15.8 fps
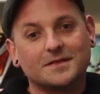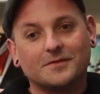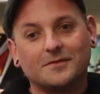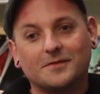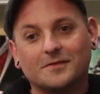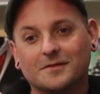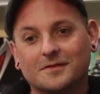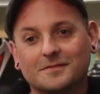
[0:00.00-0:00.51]

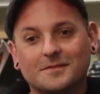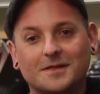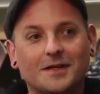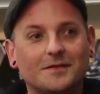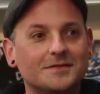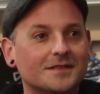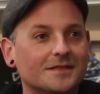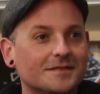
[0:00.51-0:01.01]
or
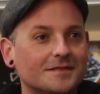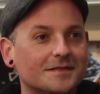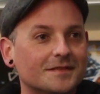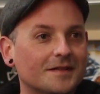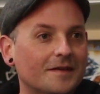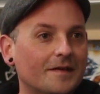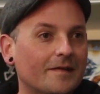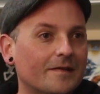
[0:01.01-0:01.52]
toasters,
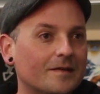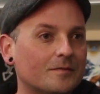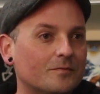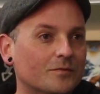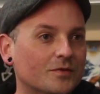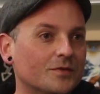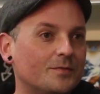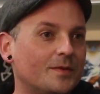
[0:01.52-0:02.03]

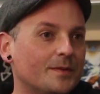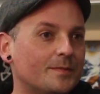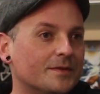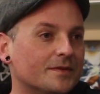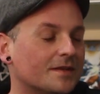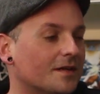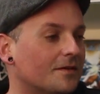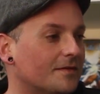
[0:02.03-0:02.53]
would people
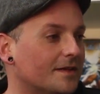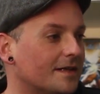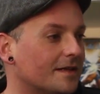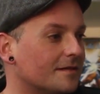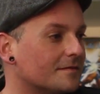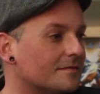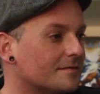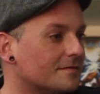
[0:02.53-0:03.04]
go in
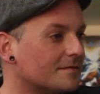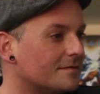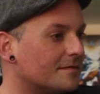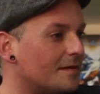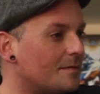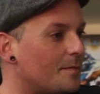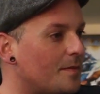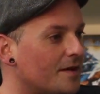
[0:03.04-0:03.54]

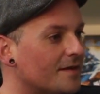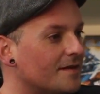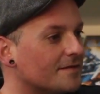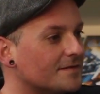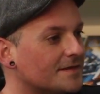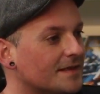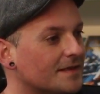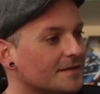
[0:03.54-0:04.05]
and buy
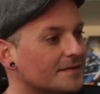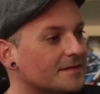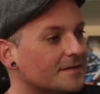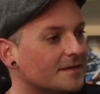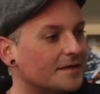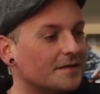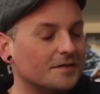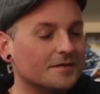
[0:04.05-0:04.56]
those things
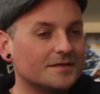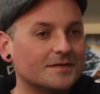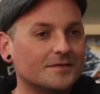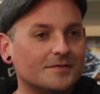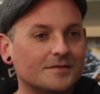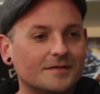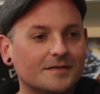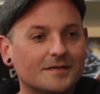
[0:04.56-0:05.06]
in your
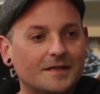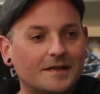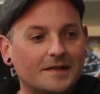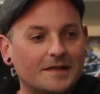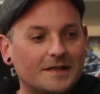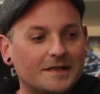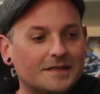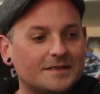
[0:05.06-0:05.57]
store?
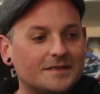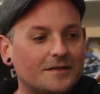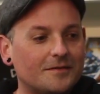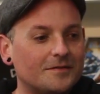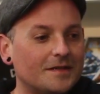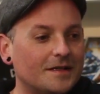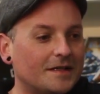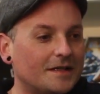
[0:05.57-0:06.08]
So
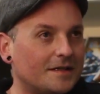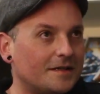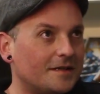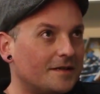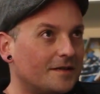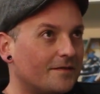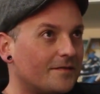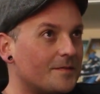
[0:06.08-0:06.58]

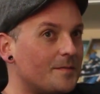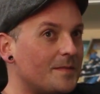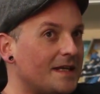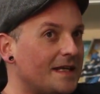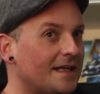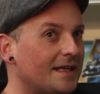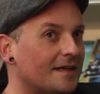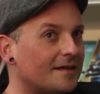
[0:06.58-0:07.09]
for
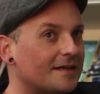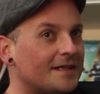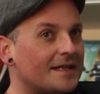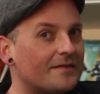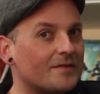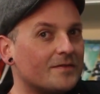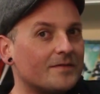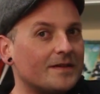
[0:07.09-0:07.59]
me, I
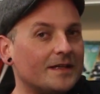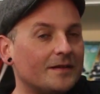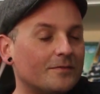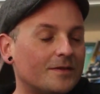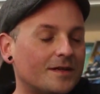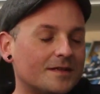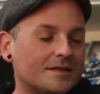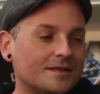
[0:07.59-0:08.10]
never really
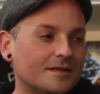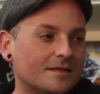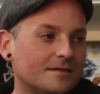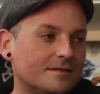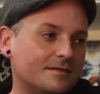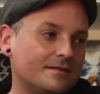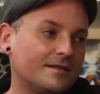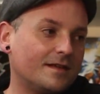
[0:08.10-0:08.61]
wanted
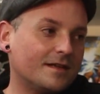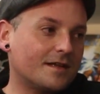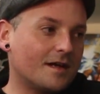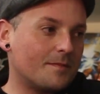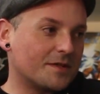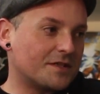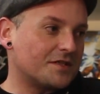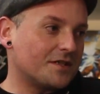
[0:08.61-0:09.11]
a
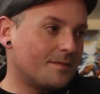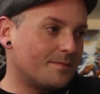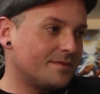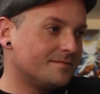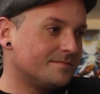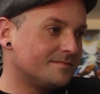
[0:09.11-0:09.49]
comic shop